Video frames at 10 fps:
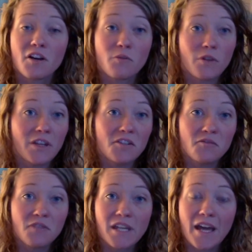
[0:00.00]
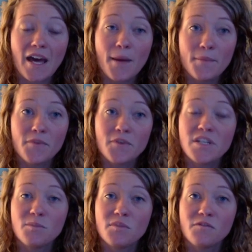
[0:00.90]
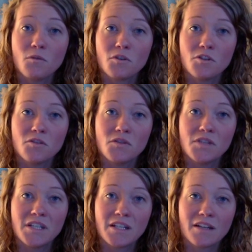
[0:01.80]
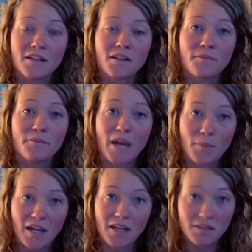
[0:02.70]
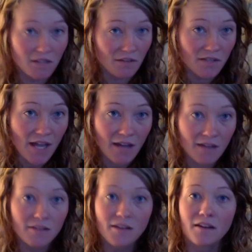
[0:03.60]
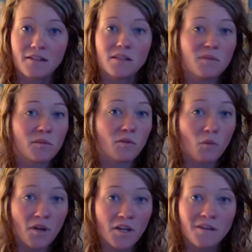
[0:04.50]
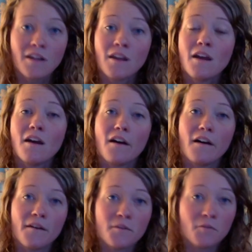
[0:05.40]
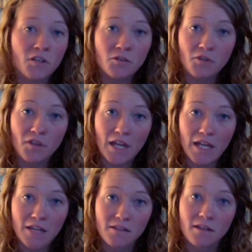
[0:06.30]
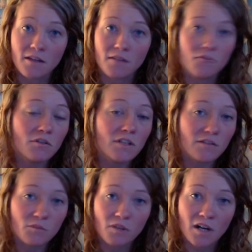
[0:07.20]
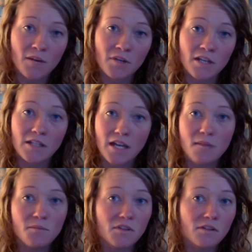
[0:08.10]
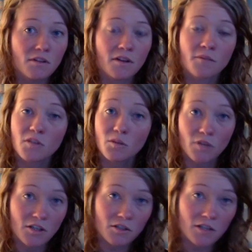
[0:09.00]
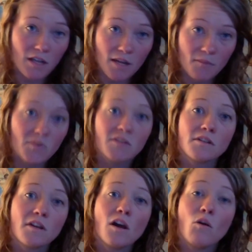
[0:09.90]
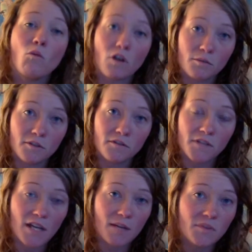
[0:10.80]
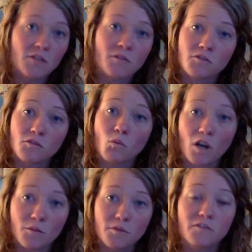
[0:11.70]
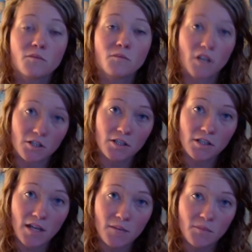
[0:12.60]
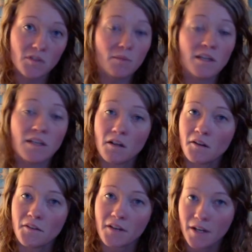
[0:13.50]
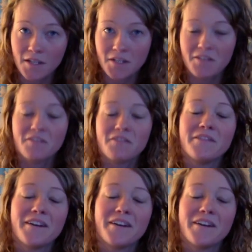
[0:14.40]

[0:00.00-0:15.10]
Quickly to recap, 3 tips for choosing backpacking stuff sacks. Tip number 1, you want to utilize the 3 different primary types, compression types, waterproof types, and also waterproof compression types, depending on the kind of